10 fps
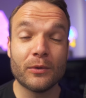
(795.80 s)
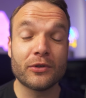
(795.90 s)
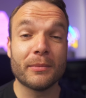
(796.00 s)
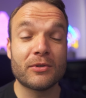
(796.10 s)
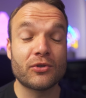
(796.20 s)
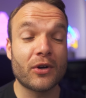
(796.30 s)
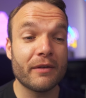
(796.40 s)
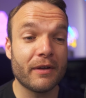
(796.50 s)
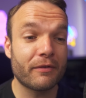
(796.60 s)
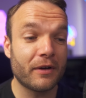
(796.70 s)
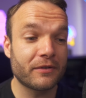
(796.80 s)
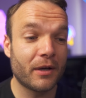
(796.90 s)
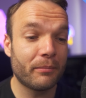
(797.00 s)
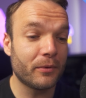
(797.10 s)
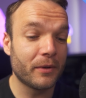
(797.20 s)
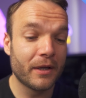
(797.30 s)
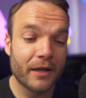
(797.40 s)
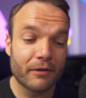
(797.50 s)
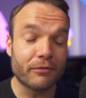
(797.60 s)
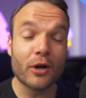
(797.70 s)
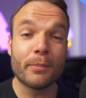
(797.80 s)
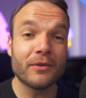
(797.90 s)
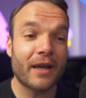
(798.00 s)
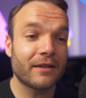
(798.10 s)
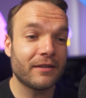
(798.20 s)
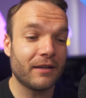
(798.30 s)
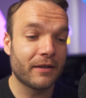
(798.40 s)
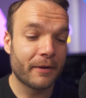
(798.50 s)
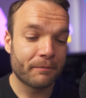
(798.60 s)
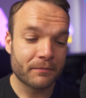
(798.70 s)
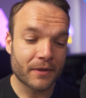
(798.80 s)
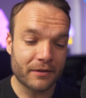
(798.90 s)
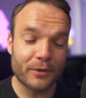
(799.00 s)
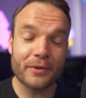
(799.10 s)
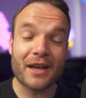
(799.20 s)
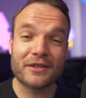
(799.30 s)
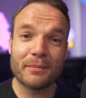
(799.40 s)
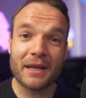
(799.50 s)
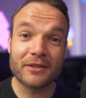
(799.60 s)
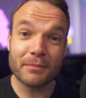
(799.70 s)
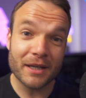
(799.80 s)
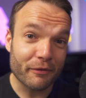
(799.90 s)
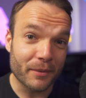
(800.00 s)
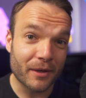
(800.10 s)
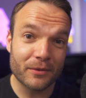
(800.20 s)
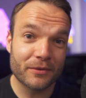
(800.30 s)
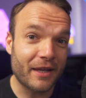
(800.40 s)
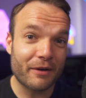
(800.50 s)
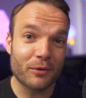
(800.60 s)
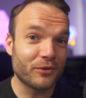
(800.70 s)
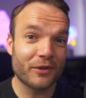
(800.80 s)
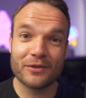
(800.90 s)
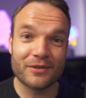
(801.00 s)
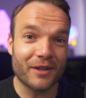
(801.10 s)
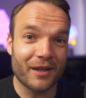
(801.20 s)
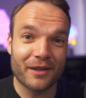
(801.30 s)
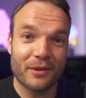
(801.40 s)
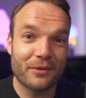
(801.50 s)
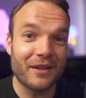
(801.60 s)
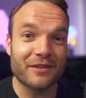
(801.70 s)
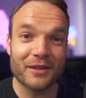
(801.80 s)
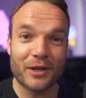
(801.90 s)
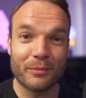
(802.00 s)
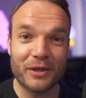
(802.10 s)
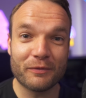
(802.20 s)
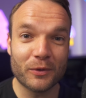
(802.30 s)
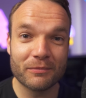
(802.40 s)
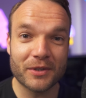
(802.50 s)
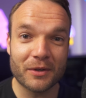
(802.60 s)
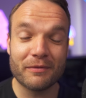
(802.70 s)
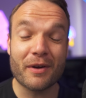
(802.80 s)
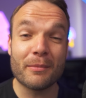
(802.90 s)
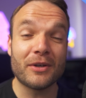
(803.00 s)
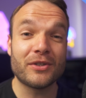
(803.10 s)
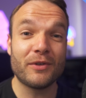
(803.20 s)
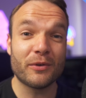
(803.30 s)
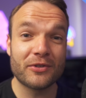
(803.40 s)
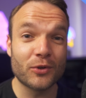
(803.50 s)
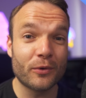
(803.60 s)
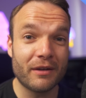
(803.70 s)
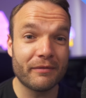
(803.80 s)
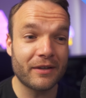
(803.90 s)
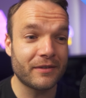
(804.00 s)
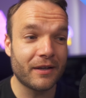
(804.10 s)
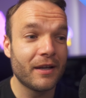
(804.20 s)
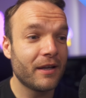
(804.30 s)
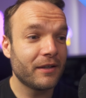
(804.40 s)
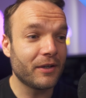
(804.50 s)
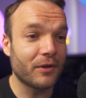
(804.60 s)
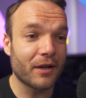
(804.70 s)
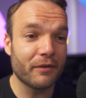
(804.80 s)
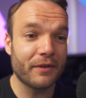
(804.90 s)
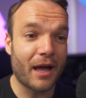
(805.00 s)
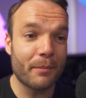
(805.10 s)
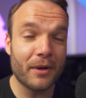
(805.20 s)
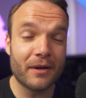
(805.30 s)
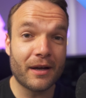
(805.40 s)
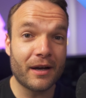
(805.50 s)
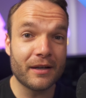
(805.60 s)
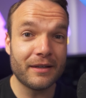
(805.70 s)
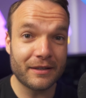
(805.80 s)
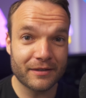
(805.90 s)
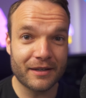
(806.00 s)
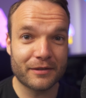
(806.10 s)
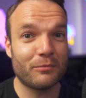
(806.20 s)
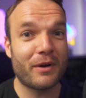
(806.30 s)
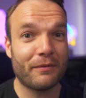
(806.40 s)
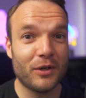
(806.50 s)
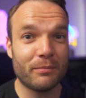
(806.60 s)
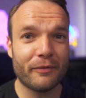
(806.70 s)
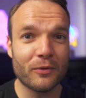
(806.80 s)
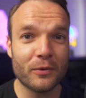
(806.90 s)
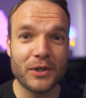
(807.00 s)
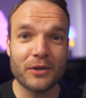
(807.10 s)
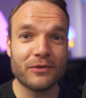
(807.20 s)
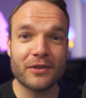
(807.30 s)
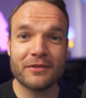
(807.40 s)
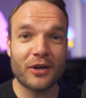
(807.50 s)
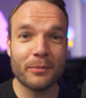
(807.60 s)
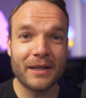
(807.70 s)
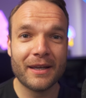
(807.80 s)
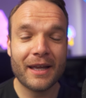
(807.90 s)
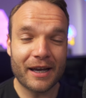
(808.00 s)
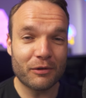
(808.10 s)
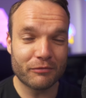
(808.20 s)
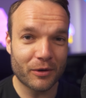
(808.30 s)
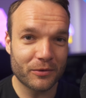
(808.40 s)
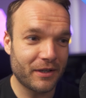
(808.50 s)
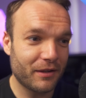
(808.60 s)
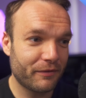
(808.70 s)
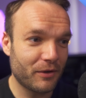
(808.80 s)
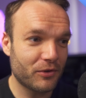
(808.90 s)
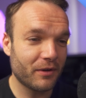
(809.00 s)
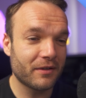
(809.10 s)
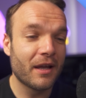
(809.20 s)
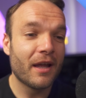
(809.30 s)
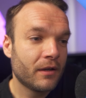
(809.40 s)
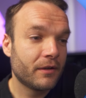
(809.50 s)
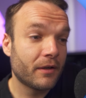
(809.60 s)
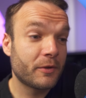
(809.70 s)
autonomous driving, for example, robo taxis, until they actually make some money from those, they're all just uh, things that you can wish for. So very much if you're a story investor, you can go for that. But I need to see some revenue before you can just tell me how rosy the future is. No